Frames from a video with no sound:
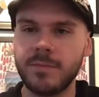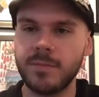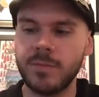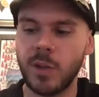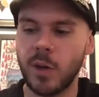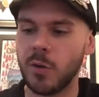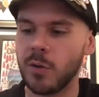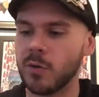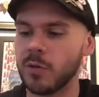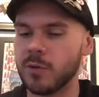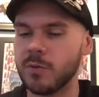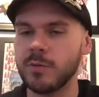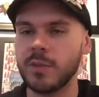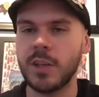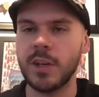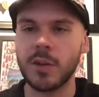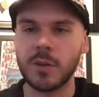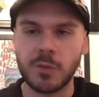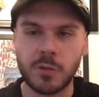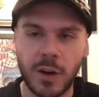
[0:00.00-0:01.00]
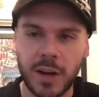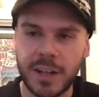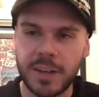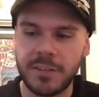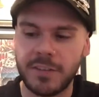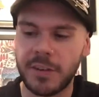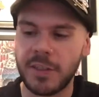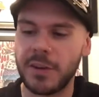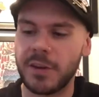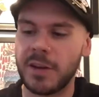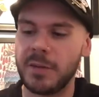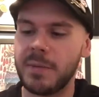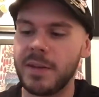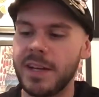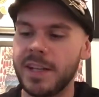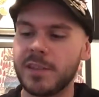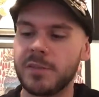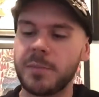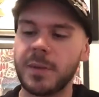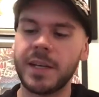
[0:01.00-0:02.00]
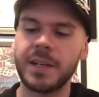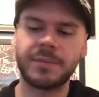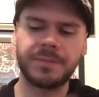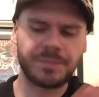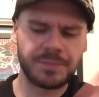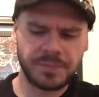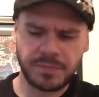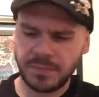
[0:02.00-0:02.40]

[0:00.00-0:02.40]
don't, run it for 30 minutes, but